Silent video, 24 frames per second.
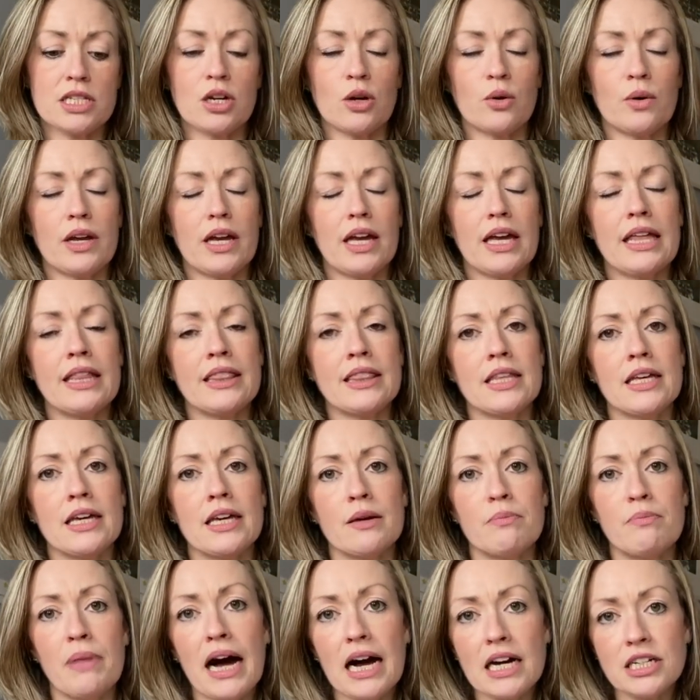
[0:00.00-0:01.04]
So in
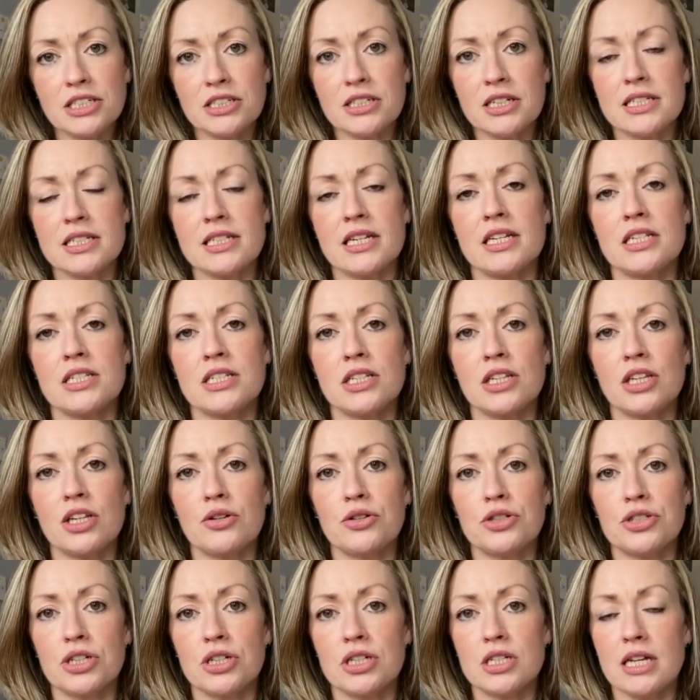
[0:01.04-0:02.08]
the pattern, it says
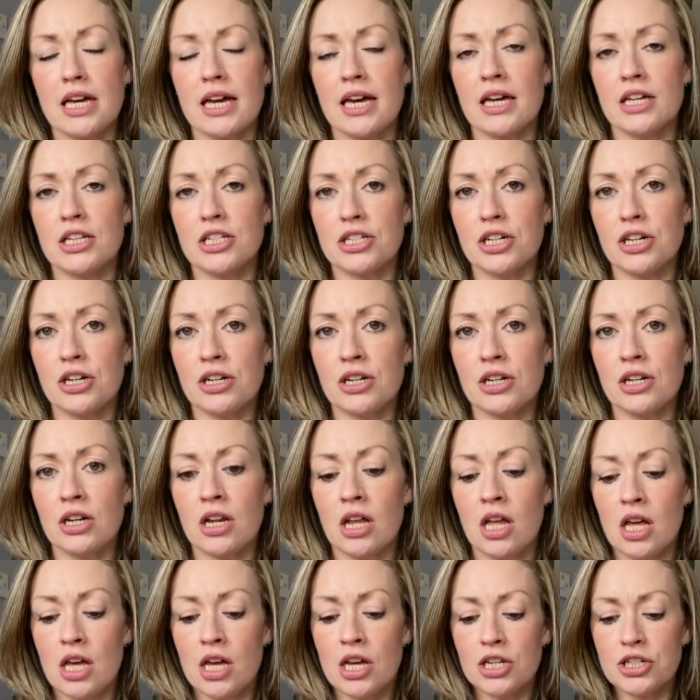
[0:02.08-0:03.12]
you should
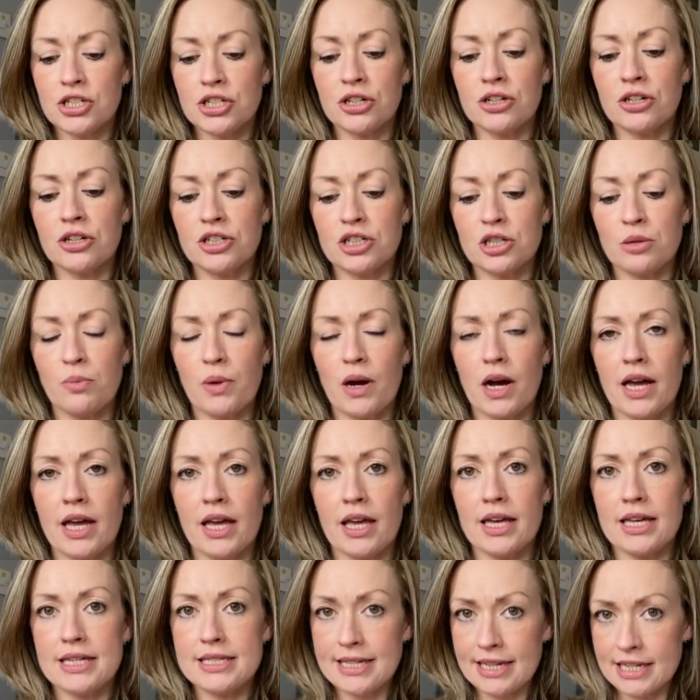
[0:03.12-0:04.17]
turn under
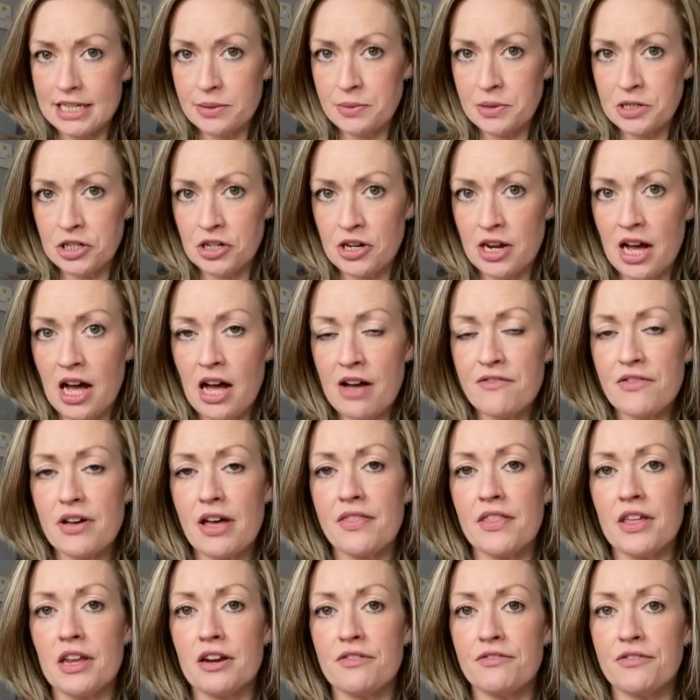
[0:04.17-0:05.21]
by 1.5 centimetres
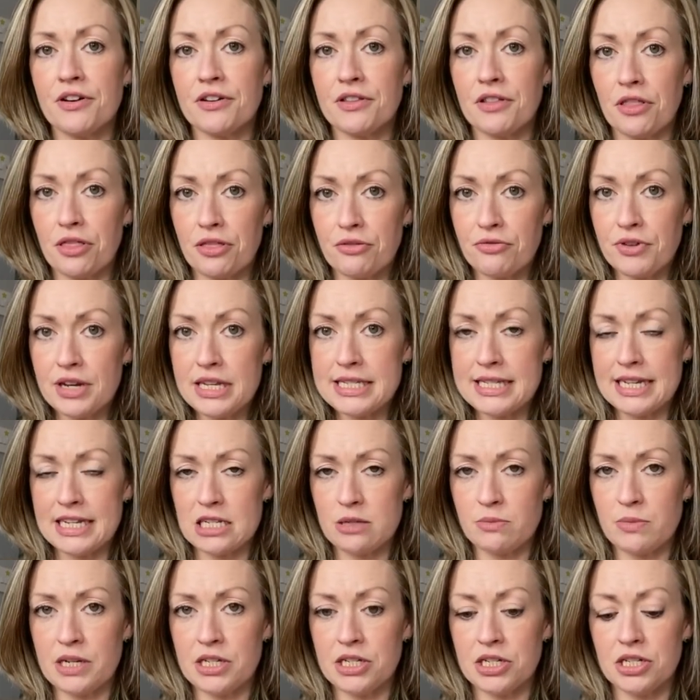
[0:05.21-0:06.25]
and then a further 3
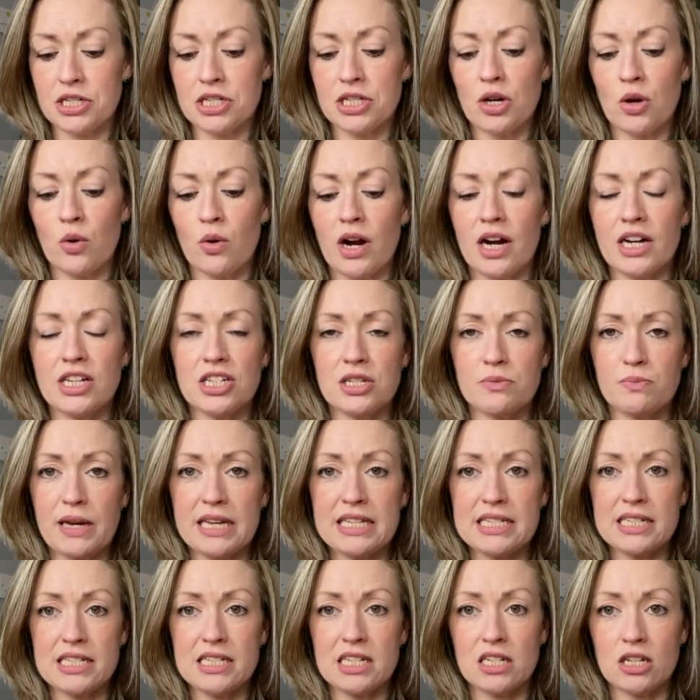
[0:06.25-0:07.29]
centimetres. So I just
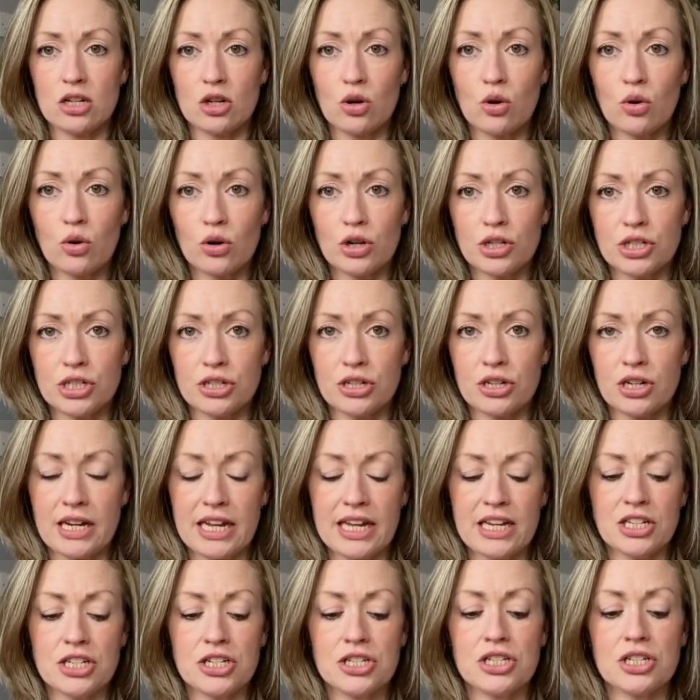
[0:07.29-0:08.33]
basically did 1/4
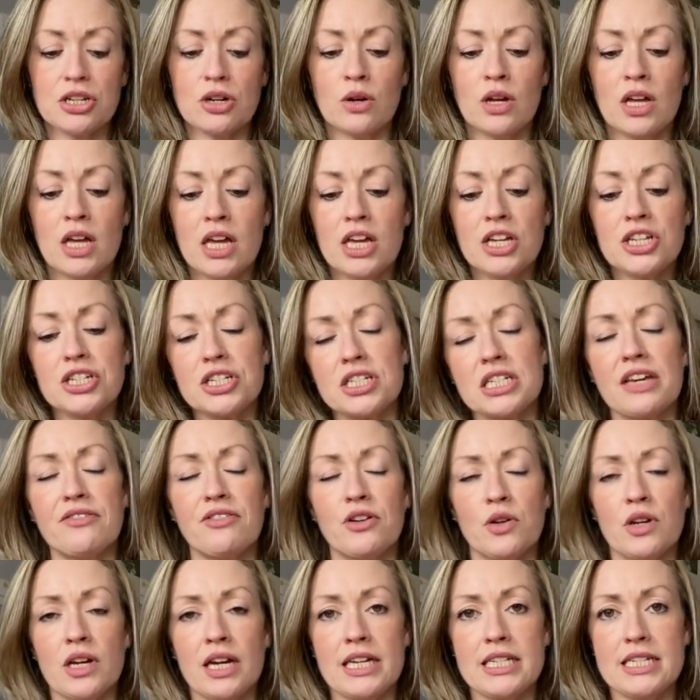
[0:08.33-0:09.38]
inch. So just to give
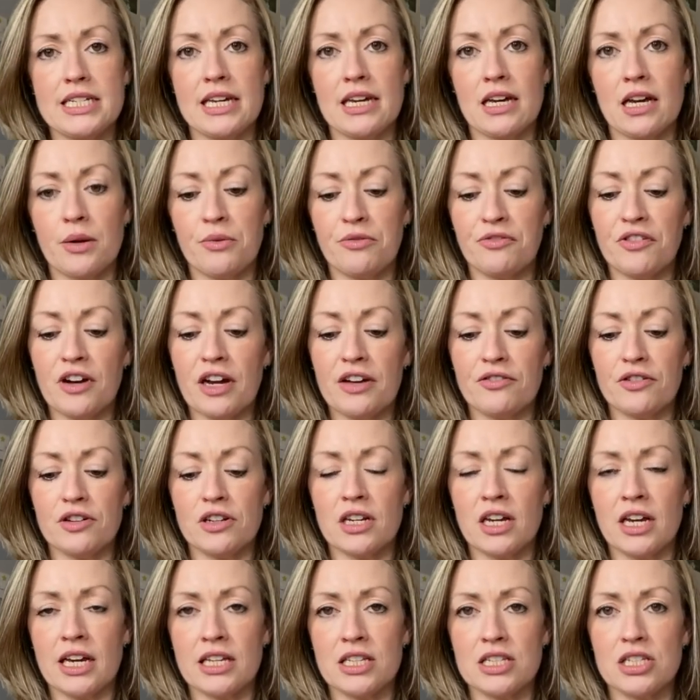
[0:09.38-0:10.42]
you an idea, I'm
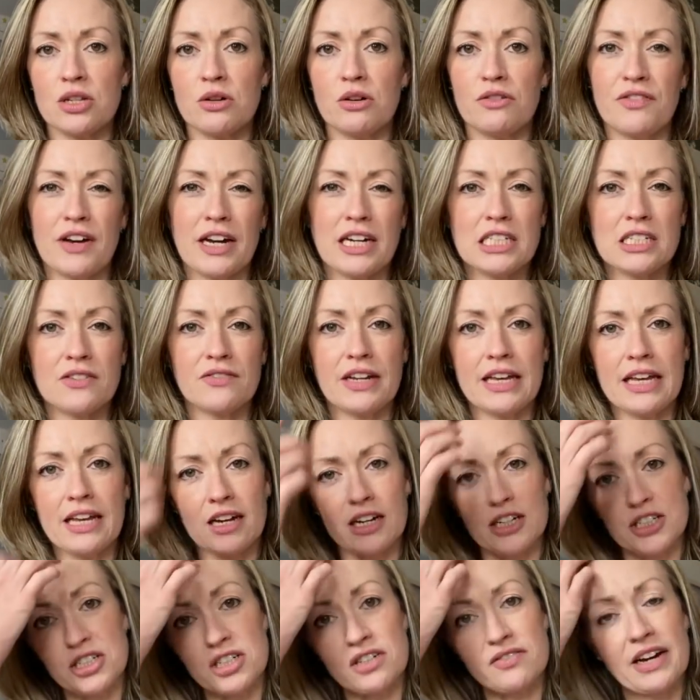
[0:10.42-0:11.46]
5'9". So
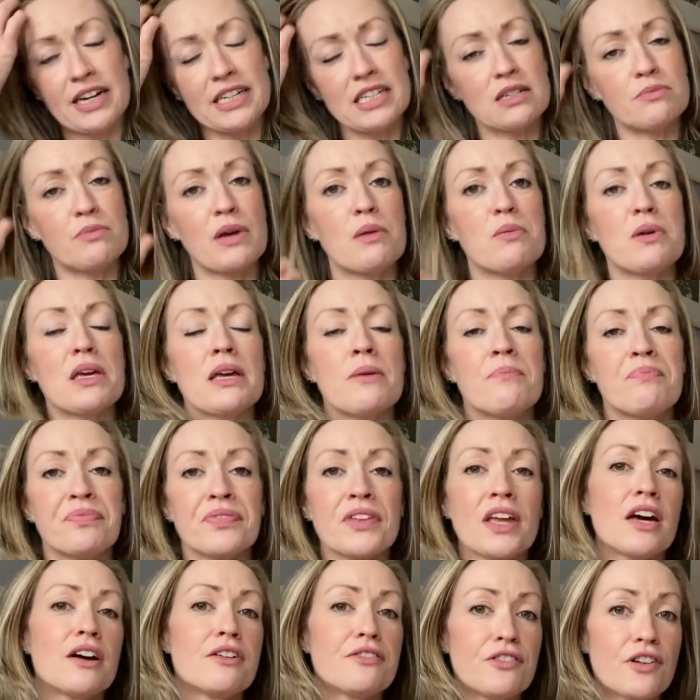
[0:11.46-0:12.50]
effectively, I should have added maybe
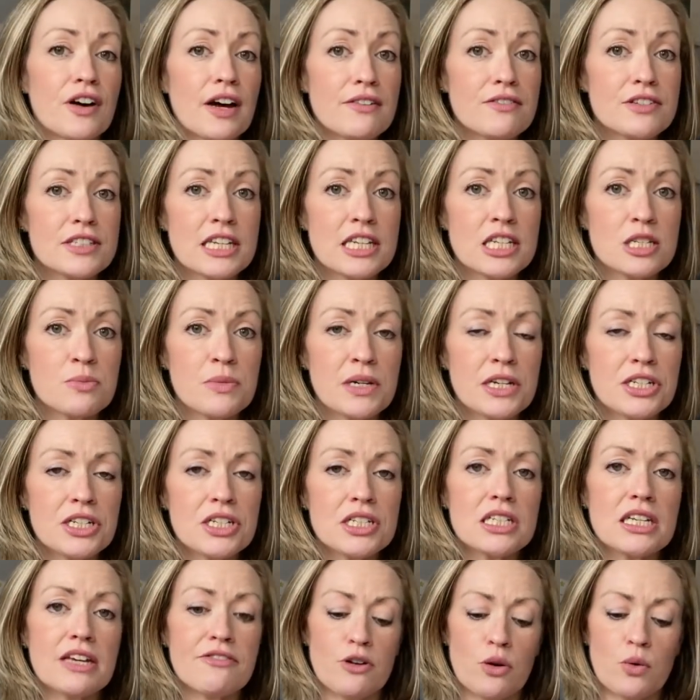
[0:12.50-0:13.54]
5
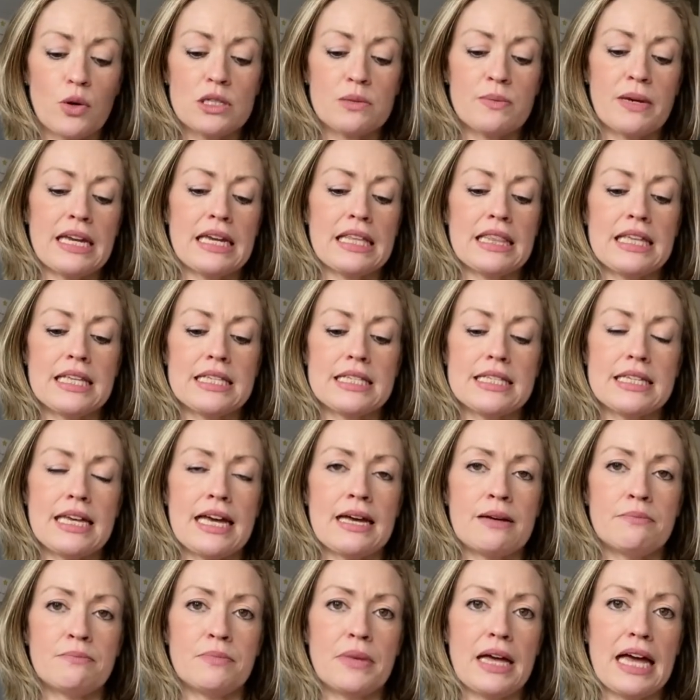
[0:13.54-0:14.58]
centimetres if I was making this
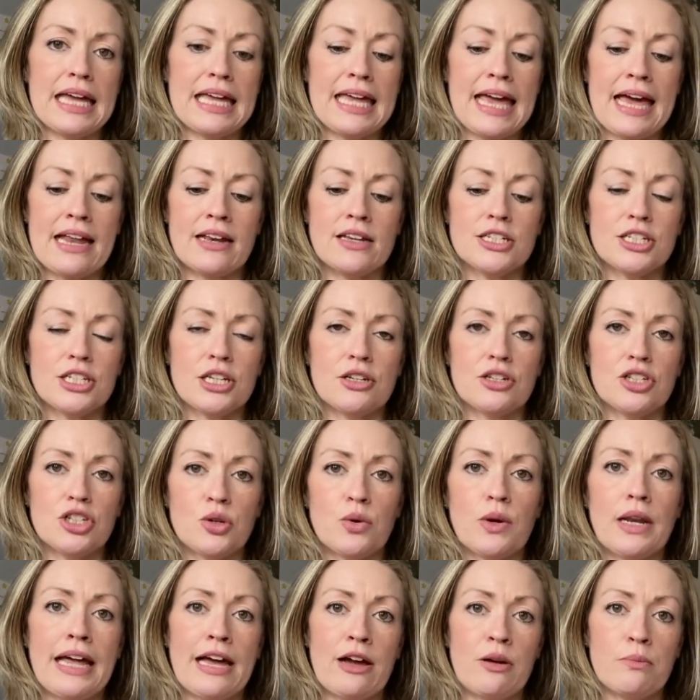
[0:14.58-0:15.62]
again
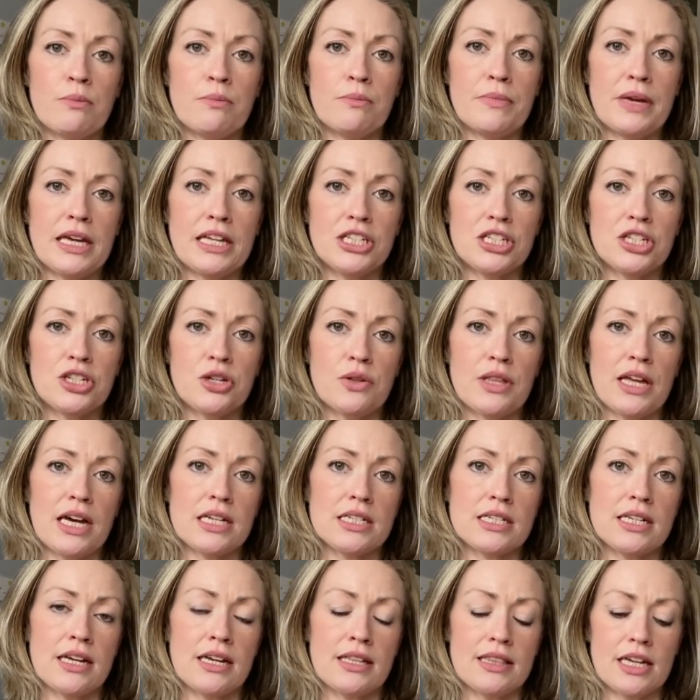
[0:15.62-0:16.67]
to allow me to do
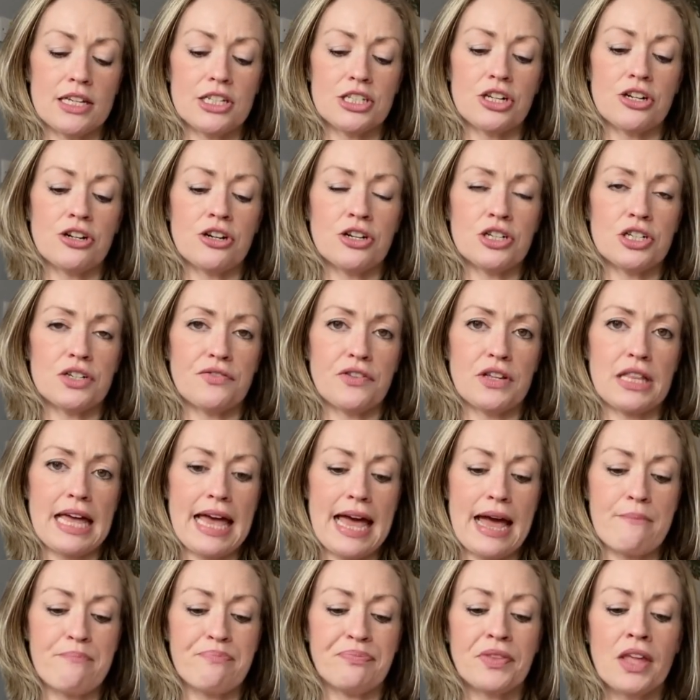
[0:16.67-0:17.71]
that that turn under for the
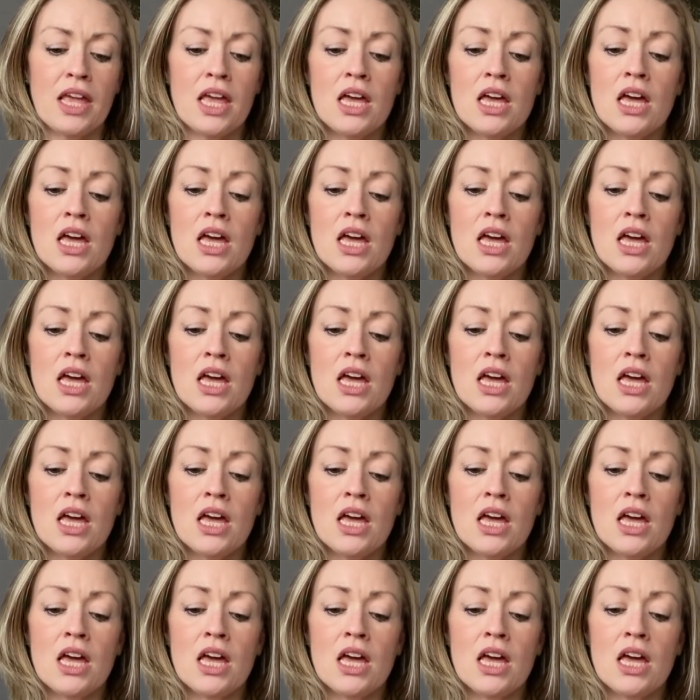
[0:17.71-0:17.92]
hem.